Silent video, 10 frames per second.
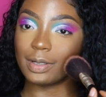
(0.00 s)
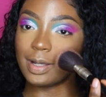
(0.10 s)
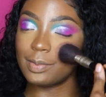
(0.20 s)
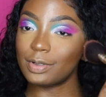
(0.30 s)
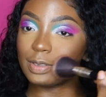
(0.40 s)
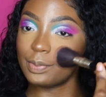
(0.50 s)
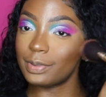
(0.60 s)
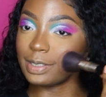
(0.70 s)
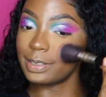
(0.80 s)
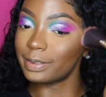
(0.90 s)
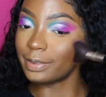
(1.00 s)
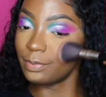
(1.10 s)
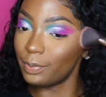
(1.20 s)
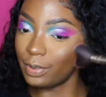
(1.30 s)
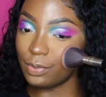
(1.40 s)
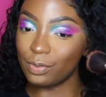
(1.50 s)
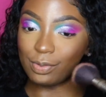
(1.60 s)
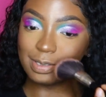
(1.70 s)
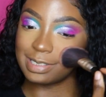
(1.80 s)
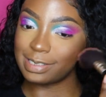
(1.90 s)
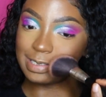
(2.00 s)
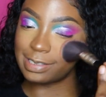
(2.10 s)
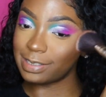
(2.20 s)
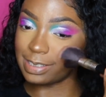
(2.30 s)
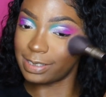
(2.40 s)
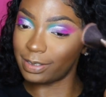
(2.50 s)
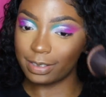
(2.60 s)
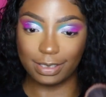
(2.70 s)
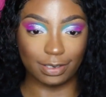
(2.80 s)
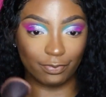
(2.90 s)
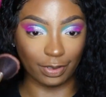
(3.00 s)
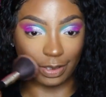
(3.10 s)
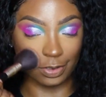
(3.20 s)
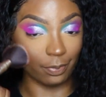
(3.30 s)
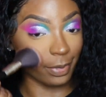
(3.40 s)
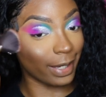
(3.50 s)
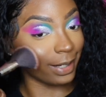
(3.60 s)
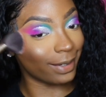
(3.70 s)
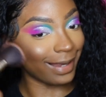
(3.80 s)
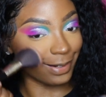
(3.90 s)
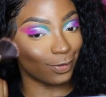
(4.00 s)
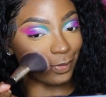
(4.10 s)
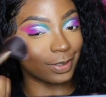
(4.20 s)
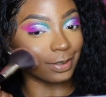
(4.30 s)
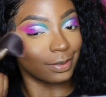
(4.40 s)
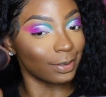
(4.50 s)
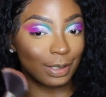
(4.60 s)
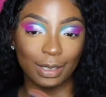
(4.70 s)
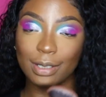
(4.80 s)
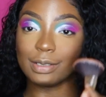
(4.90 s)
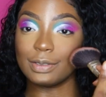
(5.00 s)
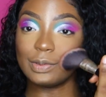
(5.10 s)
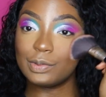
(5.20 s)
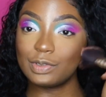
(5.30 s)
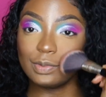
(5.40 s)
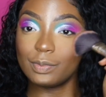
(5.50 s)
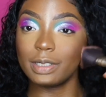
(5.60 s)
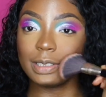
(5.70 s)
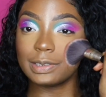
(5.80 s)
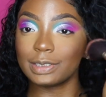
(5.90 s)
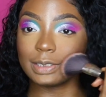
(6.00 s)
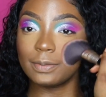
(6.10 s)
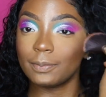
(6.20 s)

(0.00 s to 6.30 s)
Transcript: I'm gonna put a little bit on since this look is really dramatic. I don't wanna do too much.